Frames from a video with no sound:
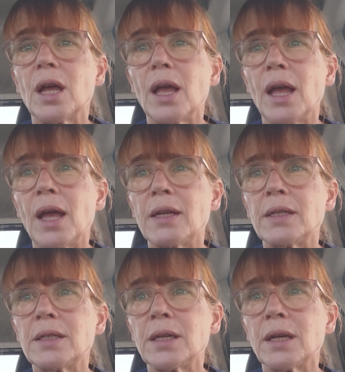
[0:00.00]

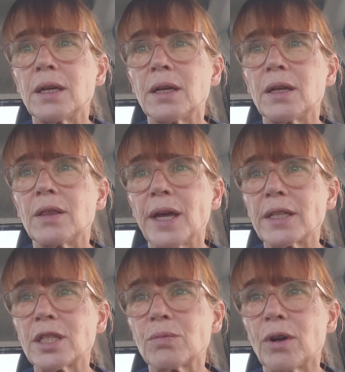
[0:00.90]
and
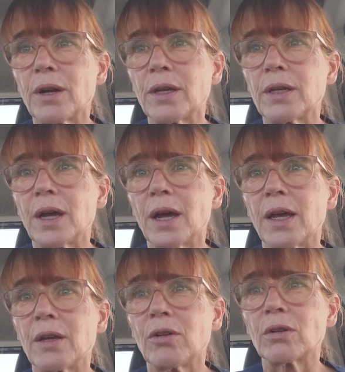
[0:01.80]
that's why
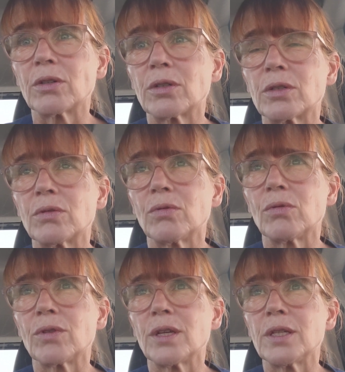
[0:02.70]
I got
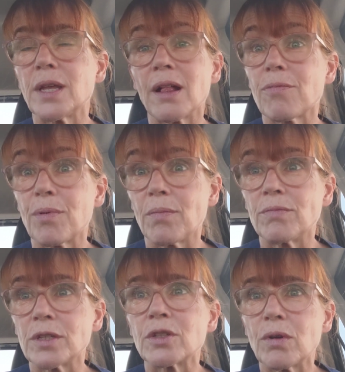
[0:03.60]
all these health
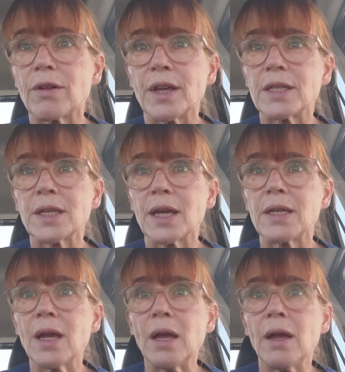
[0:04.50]
problems as well. They
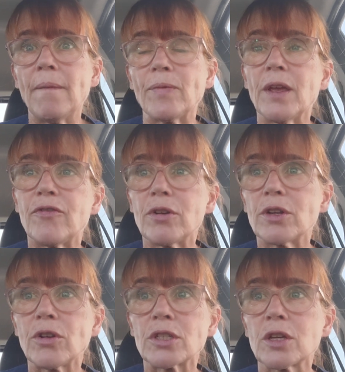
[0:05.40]
say if you're in
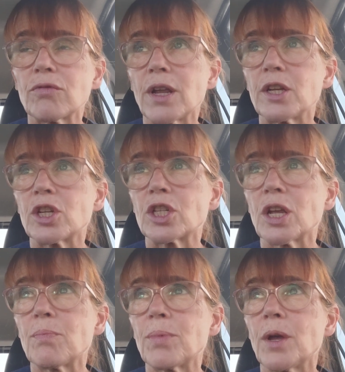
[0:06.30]
a toxic
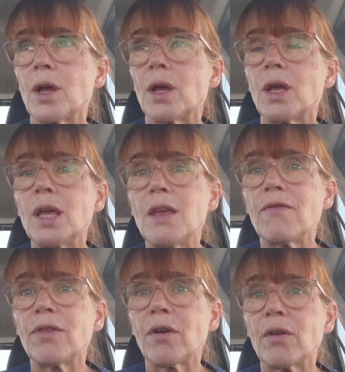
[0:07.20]
relationship,
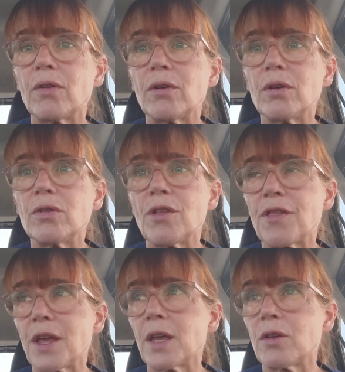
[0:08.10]
even though you
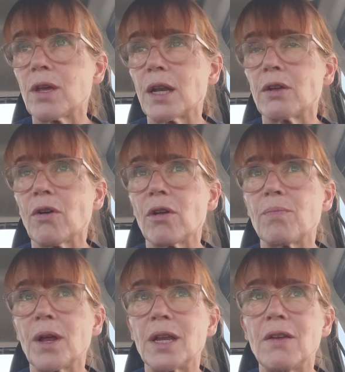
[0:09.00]
think you can
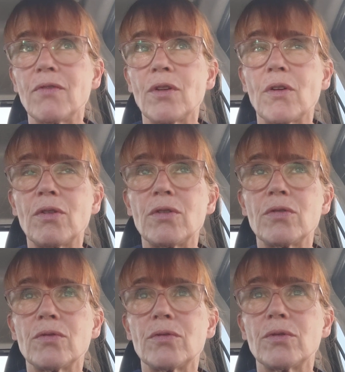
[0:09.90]
cope, and even though
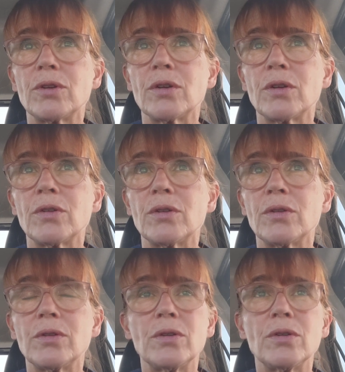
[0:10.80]

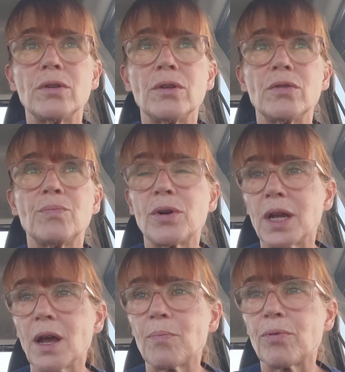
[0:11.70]
you're
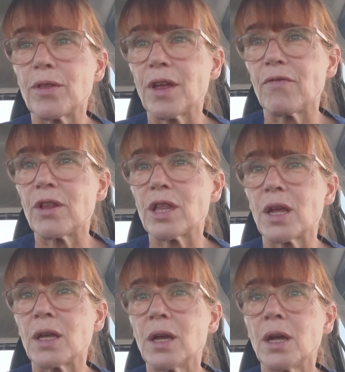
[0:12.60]
putting up with everything,